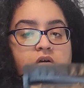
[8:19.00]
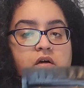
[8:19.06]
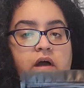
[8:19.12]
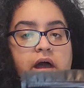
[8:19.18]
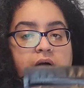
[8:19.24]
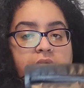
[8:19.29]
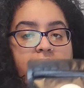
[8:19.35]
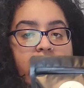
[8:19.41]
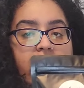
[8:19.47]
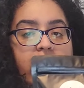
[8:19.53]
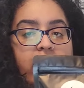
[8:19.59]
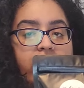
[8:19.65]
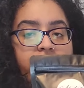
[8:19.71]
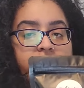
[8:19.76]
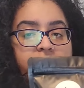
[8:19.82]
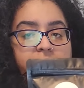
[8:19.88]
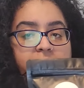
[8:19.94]
It'll
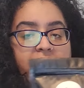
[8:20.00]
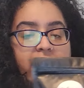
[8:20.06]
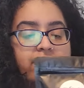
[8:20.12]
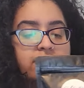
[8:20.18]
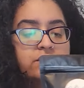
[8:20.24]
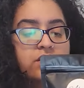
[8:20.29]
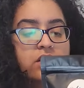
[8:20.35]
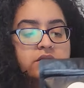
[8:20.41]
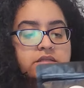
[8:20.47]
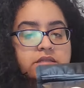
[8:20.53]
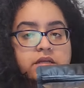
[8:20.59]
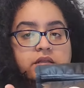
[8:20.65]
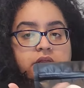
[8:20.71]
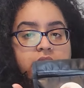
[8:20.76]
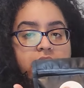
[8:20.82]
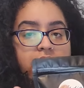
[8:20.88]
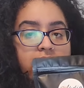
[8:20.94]
have the bath salts
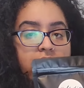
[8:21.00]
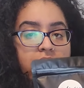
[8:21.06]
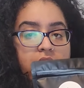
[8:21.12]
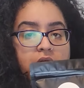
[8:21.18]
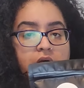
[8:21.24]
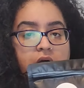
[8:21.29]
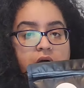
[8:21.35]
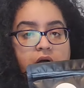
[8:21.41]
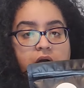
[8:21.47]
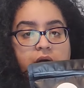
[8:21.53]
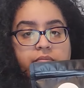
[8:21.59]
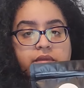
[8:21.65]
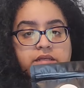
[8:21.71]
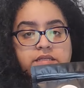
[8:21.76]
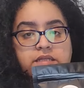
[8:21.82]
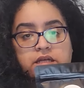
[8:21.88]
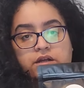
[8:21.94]
in there, um,
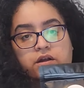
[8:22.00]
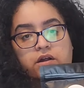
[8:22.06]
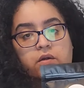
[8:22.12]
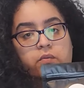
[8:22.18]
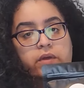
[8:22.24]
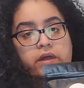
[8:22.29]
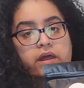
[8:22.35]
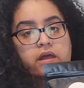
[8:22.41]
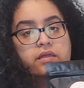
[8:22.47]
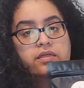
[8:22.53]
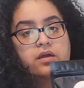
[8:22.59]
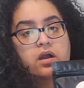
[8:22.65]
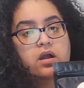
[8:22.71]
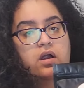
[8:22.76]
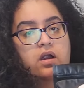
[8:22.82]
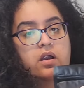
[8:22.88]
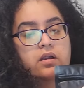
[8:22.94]
the sticker with
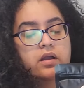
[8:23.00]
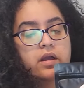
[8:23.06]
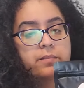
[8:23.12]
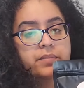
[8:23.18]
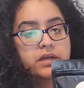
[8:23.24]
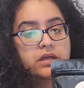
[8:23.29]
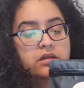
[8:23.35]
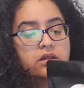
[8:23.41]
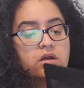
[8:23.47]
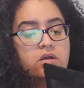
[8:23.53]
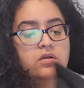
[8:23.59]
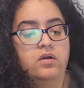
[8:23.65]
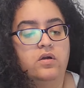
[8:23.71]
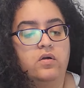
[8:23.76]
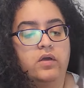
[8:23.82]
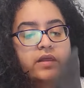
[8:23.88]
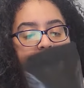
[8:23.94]
our company
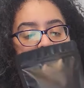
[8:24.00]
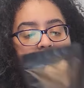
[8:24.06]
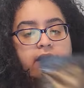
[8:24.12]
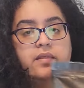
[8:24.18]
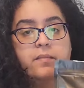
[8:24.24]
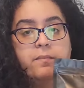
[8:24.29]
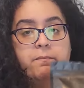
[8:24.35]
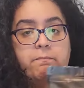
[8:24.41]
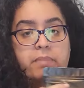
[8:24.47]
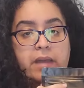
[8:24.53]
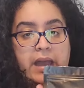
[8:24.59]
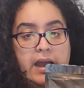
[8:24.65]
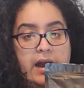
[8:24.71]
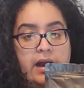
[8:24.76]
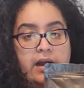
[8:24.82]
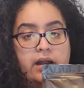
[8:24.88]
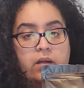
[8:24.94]
logo, and then on the
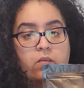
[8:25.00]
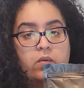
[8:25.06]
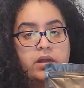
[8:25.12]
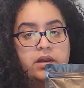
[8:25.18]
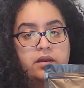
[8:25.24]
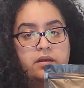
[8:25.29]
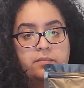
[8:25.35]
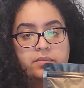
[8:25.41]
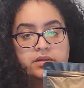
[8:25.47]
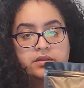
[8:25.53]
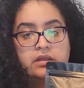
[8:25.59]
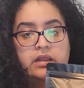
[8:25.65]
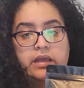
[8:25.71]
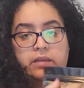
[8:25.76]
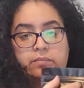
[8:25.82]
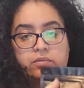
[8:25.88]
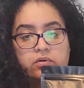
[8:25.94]
back I wanted to put the
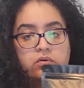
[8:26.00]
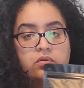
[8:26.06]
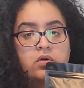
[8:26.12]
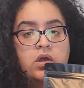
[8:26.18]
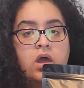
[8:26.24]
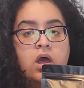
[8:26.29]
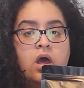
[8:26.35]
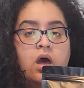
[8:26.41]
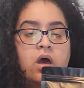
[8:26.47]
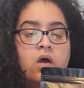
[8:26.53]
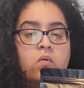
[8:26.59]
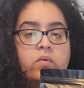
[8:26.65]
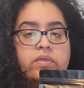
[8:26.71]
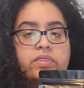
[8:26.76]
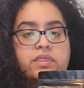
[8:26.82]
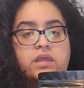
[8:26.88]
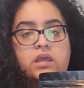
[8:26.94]
label
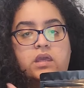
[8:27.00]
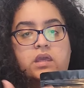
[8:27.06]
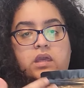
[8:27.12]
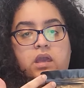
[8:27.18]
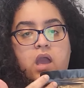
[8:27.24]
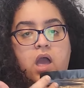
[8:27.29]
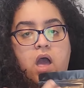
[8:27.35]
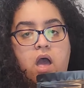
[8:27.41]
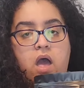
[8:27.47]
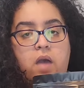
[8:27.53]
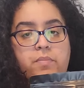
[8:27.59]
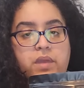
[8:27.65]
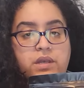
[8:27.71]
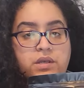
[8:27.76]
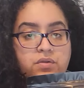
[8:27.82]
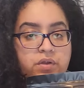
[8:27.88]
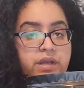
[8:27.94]
with the um,
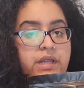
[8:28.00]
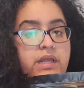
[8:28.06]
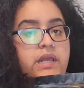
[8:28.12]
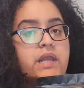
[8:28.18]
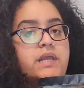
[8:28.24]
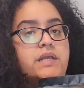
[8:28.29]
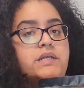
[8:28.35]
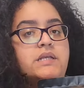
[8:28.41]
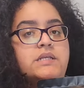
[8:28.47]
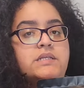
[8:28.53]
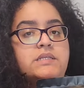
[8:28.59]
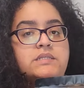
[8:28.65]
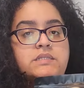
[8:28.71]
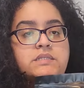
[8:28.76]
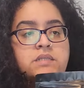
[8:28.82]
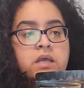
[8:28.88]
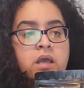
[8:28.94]
ingredients,
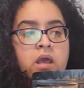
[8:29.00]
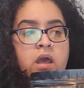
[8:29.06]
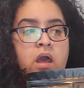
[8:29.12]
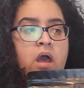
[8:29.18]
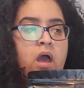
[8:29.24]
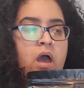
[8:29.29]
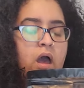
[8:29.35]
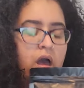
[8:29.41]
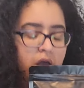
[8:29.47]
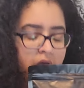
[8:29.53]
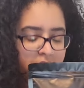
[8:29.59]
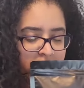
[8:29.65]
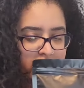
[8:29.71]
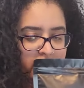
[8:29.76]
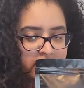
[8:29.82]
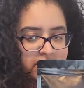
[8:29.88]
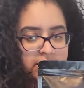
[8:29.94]

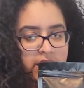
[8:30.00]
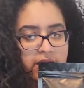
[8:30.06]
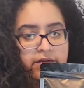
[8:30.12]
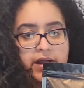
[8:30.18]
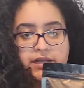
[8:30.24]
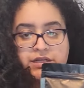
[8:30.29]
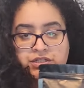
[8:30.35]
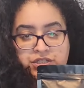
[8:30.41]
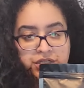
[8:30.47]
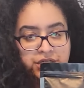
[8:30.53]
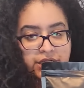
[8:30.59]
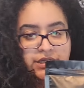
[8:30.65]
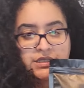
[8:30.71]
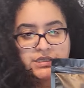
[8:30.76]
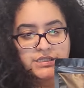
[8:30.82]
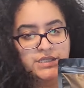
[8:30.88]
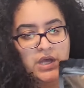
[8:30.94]

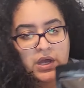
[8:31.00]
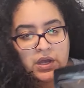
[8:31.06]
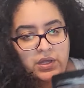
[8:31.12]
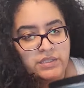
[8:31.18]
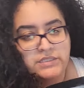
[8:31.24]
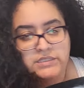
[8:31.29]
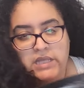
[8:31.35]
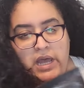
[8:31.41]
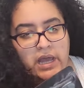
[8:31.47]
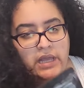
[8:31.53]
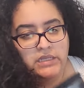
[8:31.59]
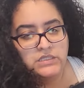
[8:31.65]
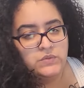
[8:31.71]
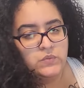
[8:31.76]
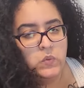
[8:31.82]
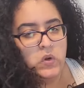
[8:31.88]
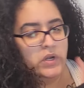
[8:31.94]
directions,
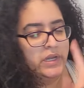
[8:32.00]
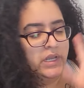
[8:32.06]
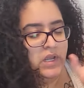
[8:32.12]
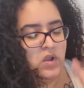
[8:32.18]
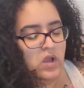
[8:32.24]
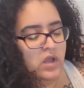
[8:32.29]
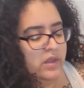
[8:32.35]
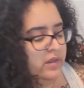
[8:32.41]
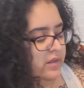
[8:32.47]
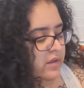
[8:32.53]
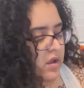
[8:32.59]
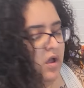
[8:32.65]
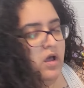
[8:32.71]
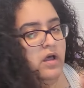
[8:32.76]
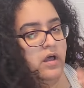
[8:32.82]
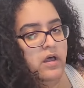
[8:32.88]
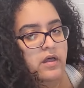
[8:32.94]
size, warning, all,
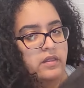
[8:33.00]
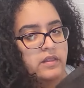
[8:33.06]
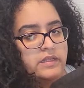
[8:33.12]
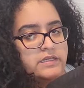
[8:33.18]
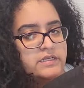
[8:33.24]
all the